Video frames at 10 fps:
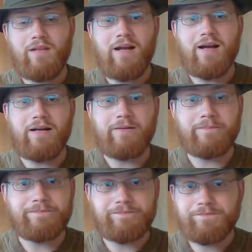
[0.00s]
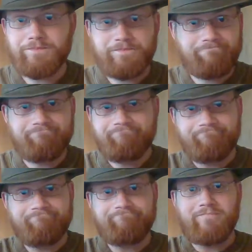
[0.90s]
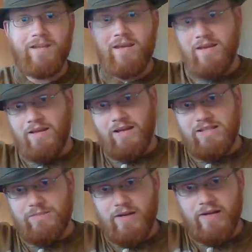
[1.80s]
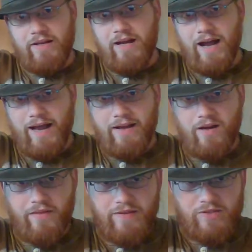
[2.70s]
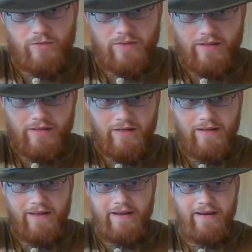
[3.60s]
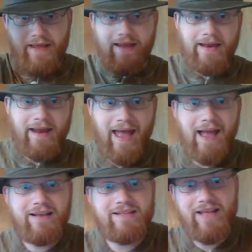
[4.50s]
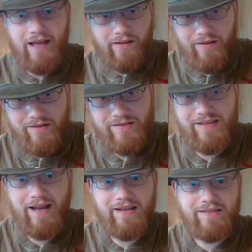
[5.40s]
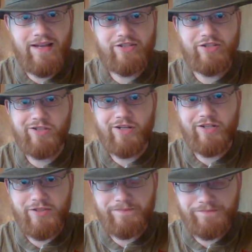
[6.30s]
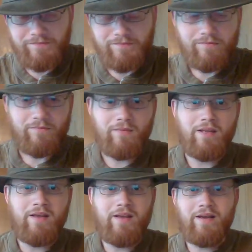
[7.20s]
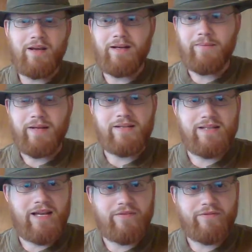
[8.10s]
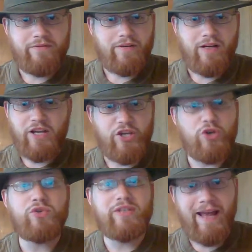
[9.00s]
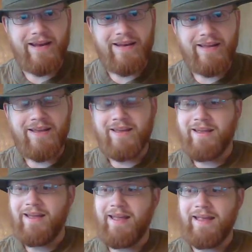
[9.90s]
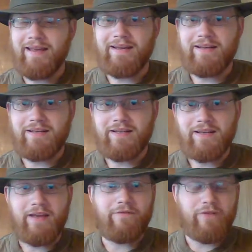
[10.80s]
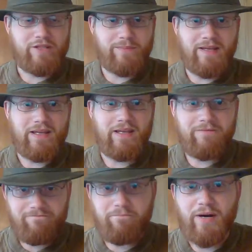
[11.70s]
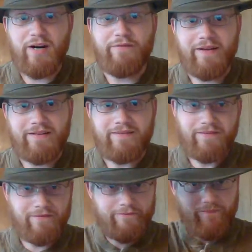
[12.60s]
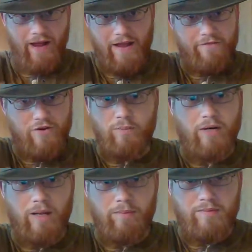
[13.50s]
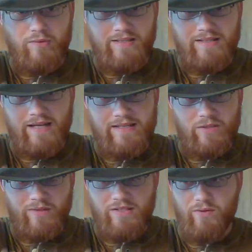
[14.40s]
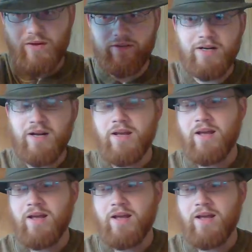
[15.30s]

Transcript: That's about it. I got this one in an XL size, extra large, because I have a huge head, and it fits me perfect. I have no problems with the sizing whatsoever.